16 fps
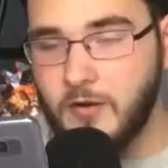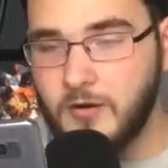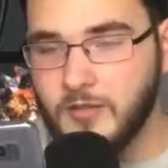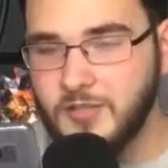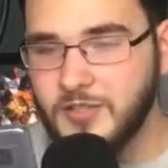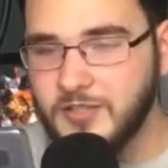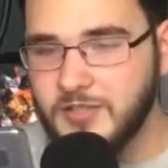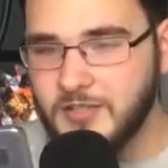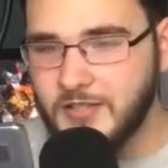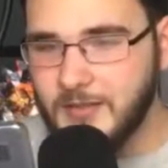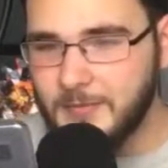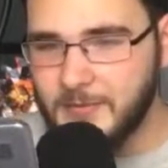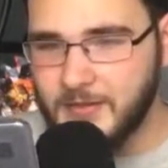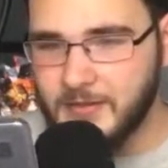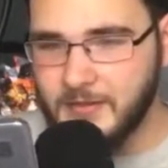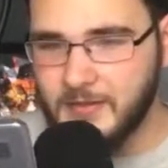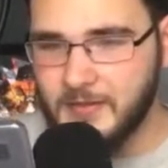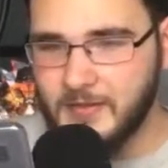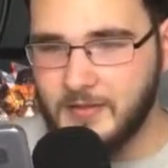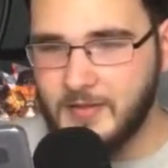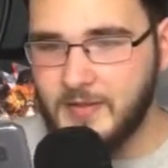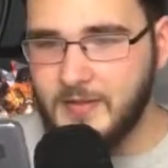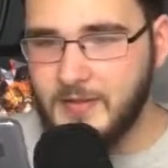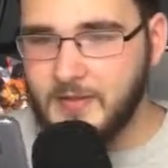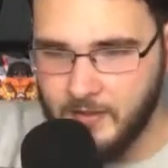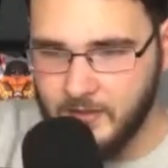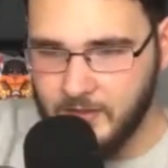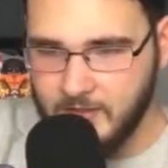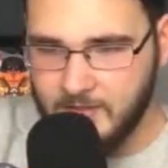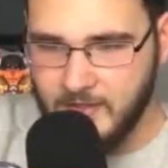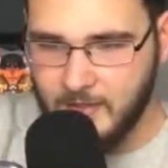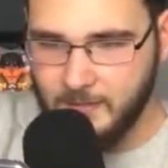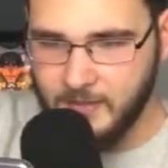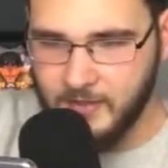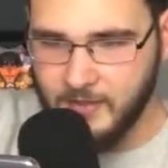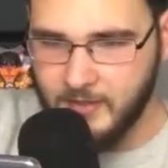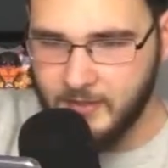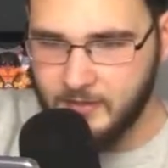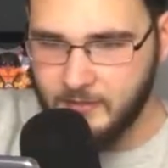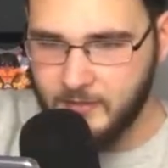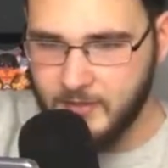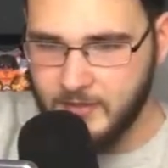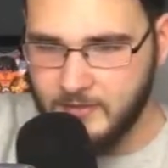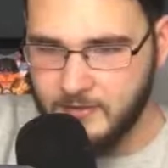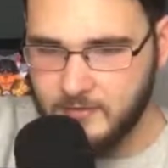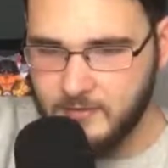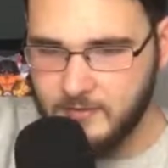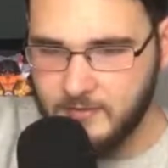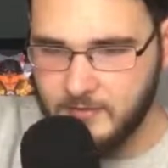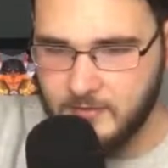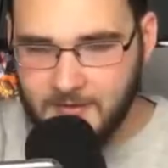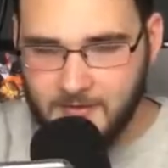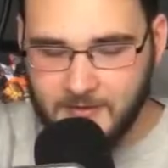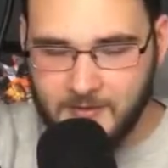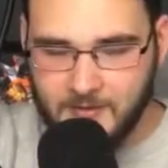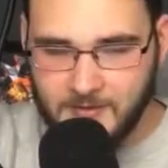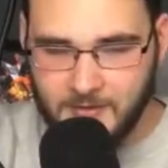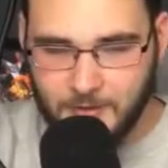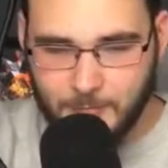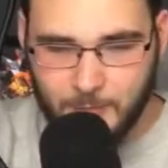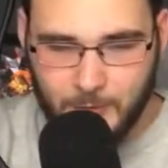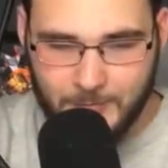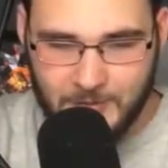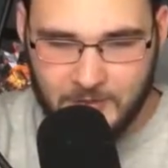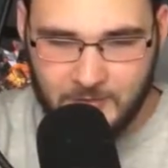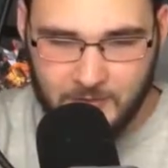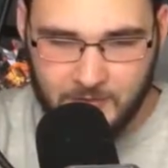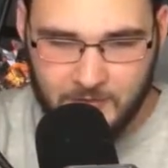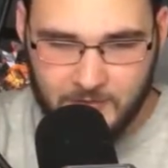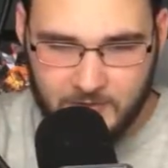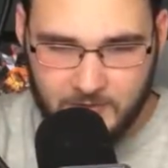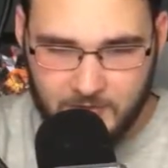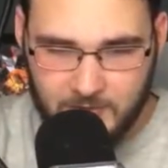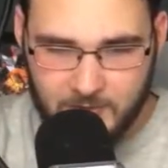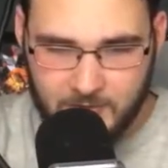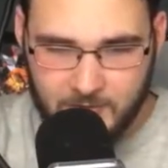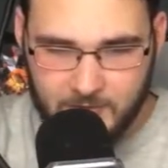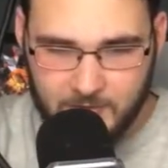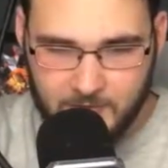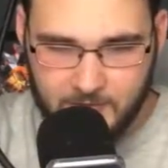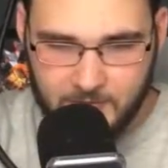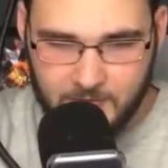Oh, she's sleeping. Can I slap my dick in her face? I thought your boobies while you were asleep.